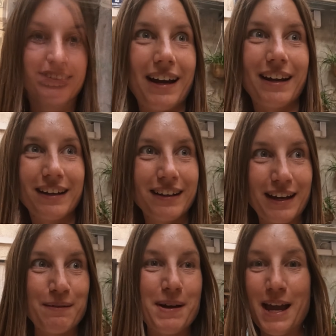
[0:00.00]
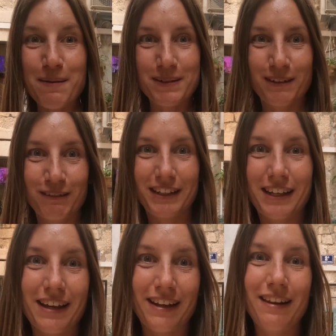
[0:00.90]
I am
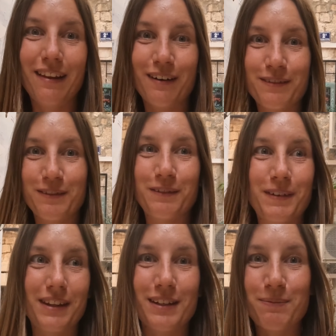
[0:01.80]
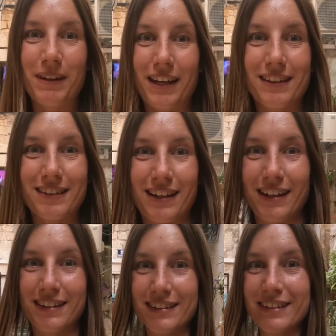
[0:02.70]
absolutely in love with this place, guys.